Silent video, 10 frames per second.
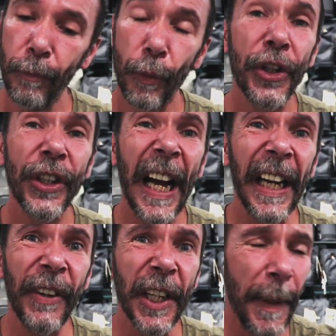which is kind
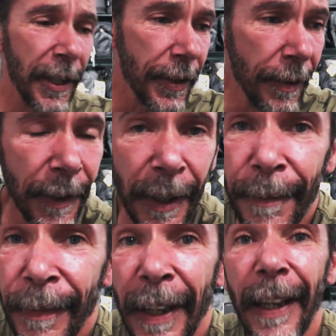of expensive.
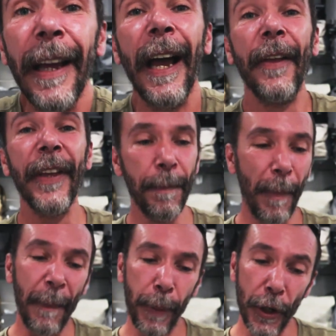And then
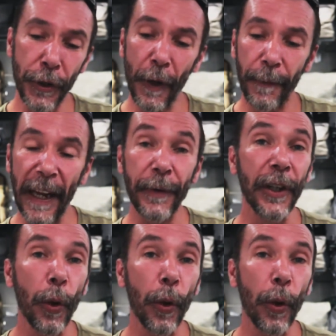my personal favorite,